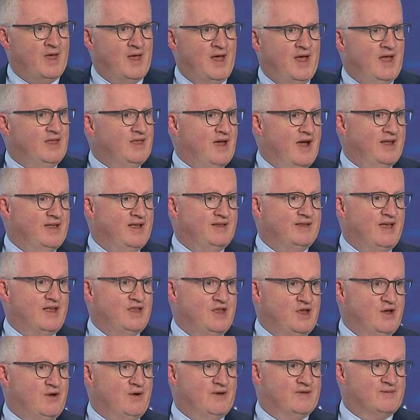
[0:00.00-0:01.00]
Now, I think they
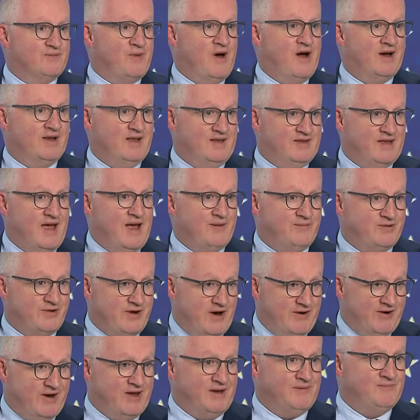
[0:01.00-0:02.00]
knew it's partly
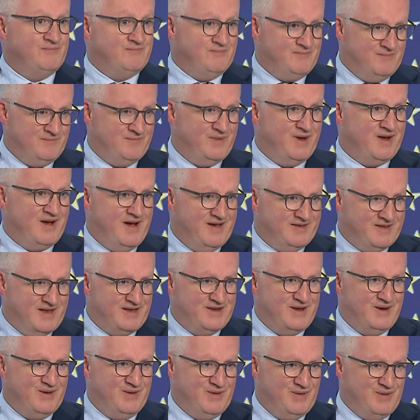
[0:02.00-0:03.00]
temporary because the
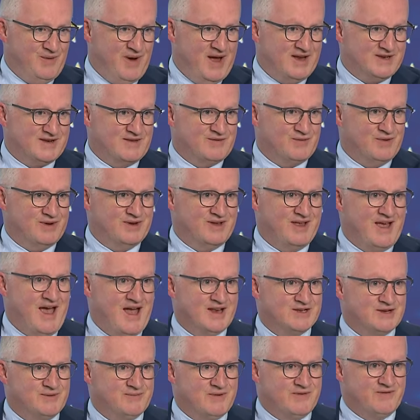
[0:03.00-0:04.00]
new wages would
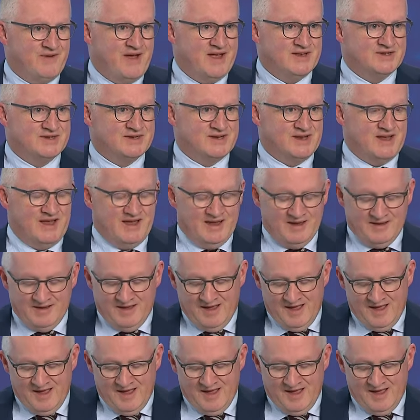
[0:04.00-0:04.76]
catch up eventually.